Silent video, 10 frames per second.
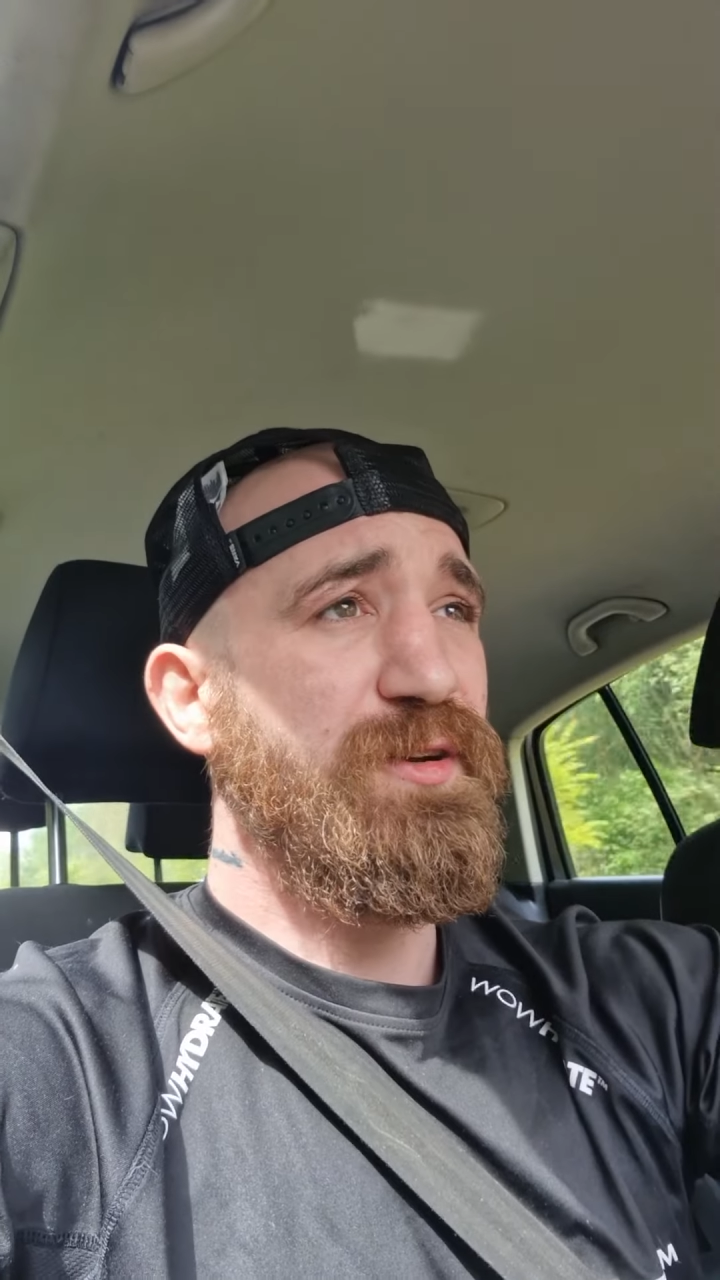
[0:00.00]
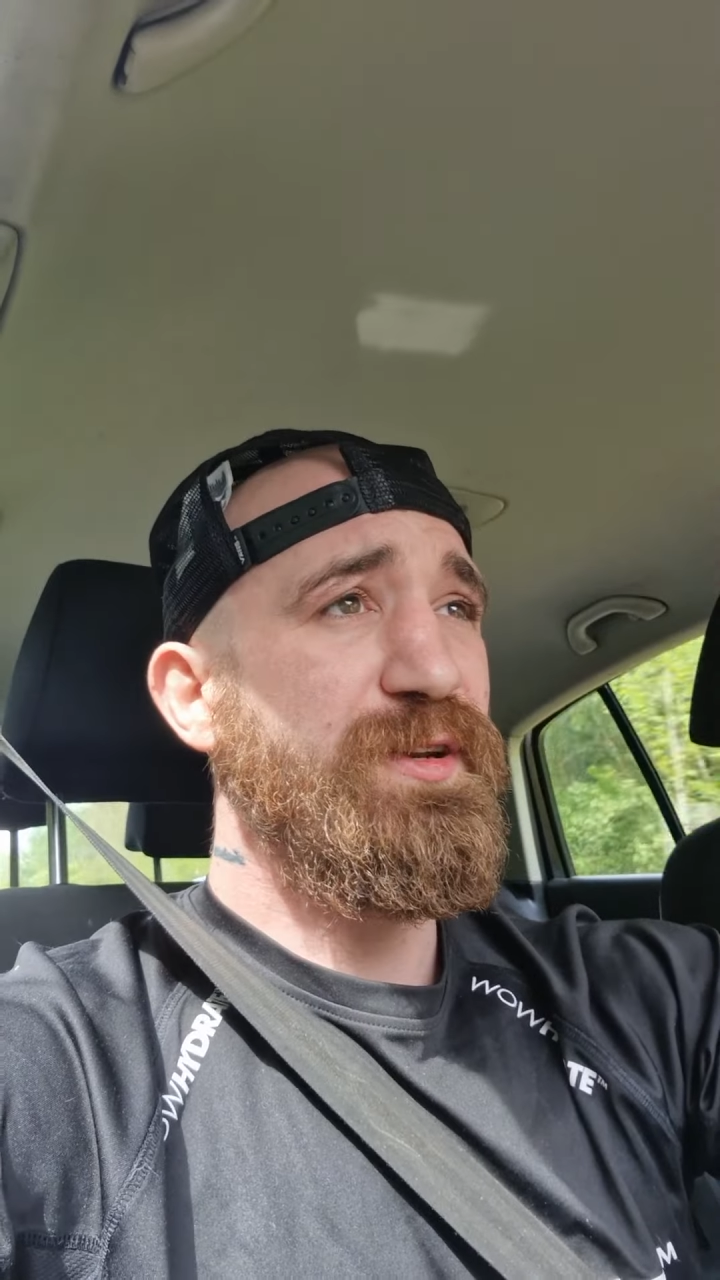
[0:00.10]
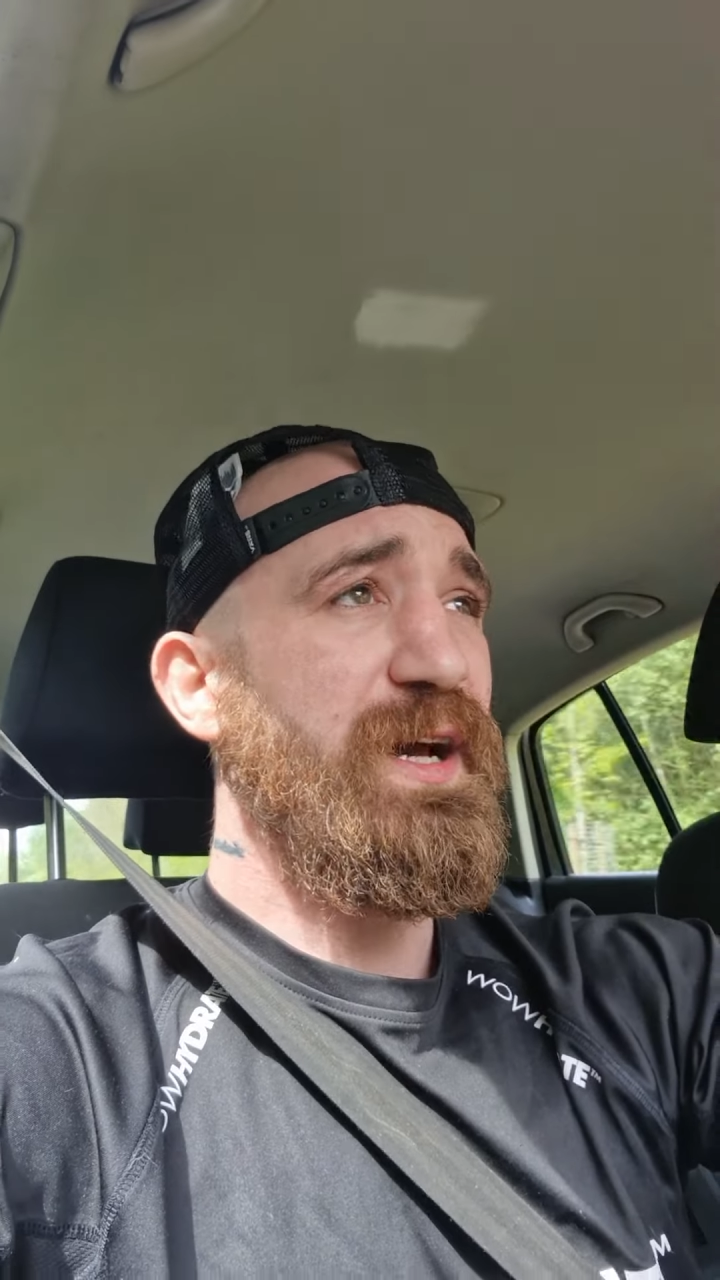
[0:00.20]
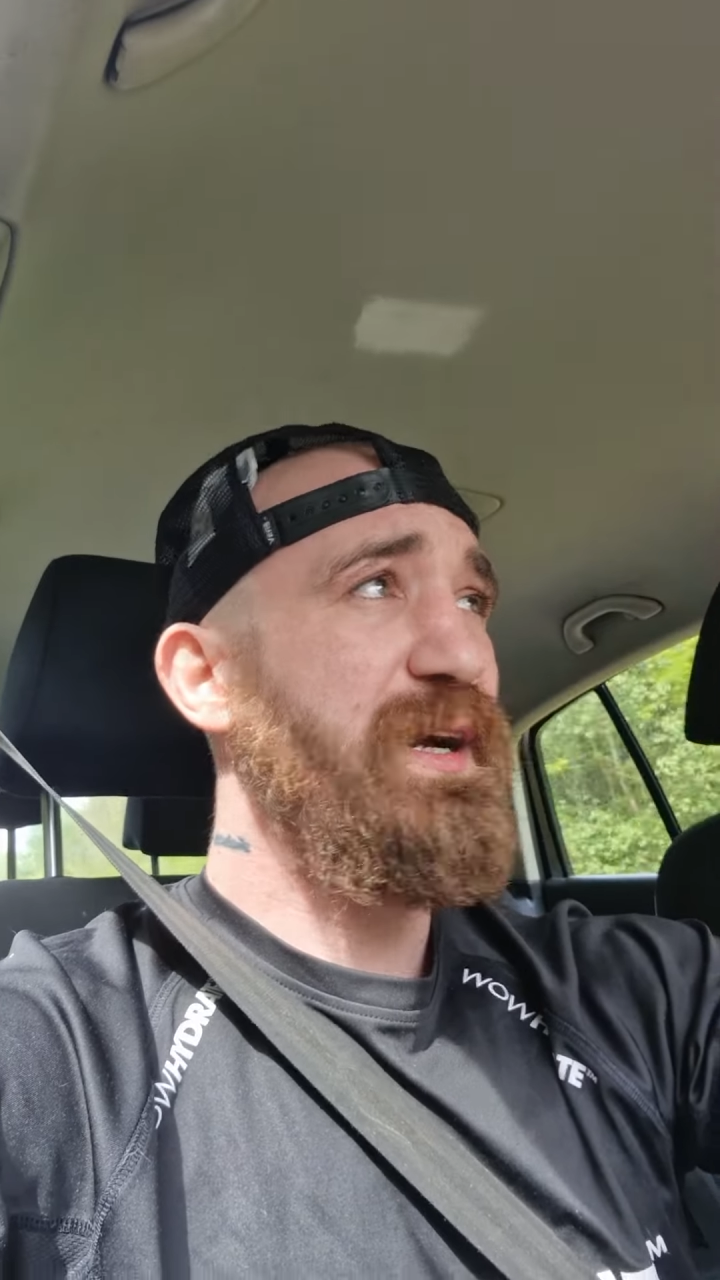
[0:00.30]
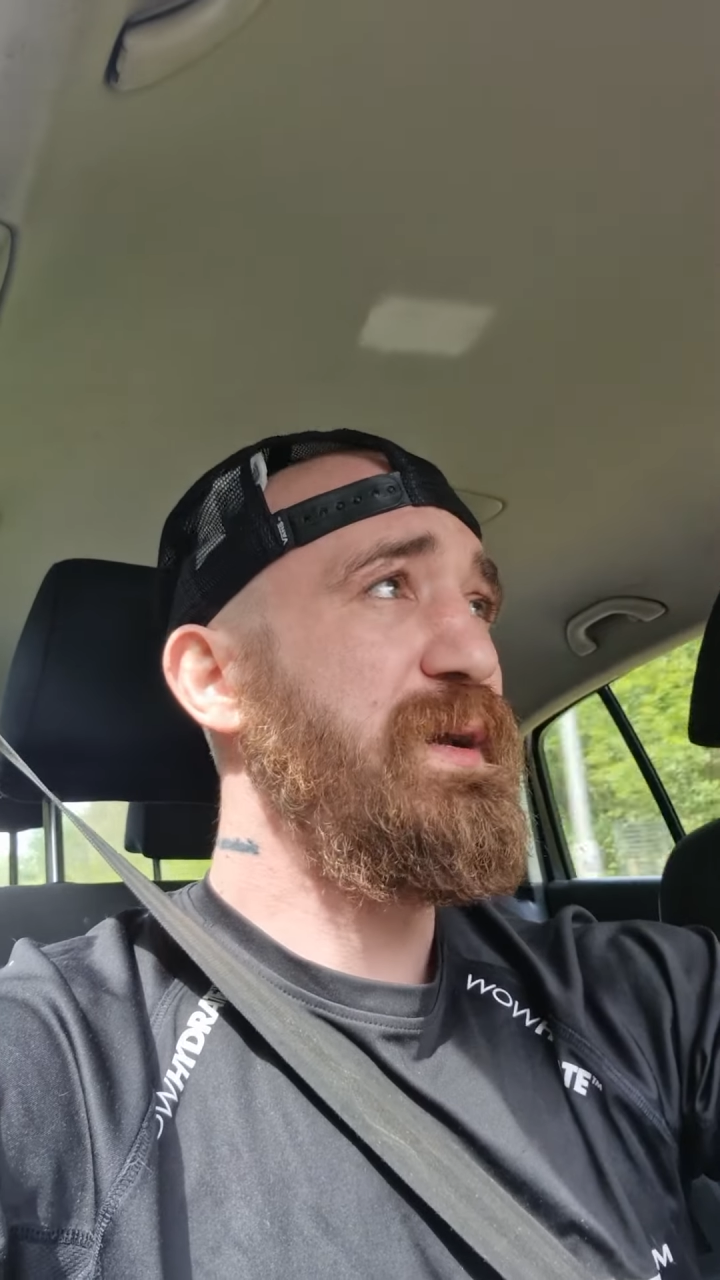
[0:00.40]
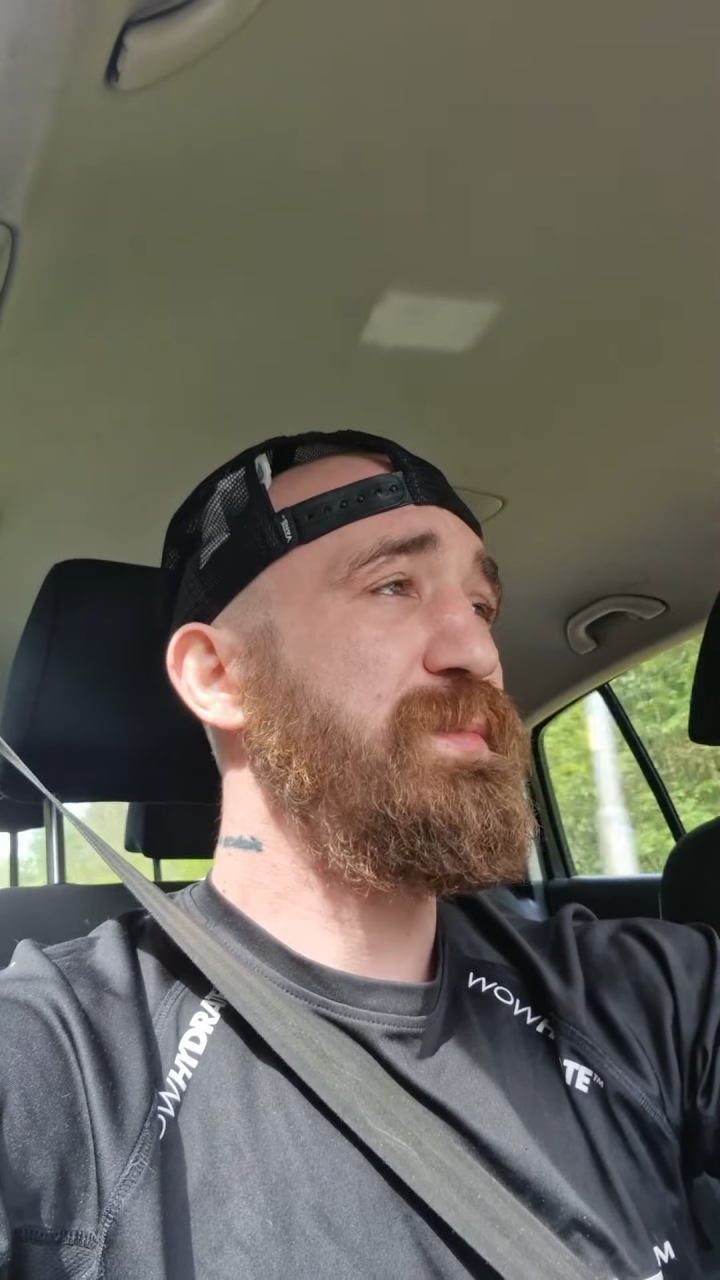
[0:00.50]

on that.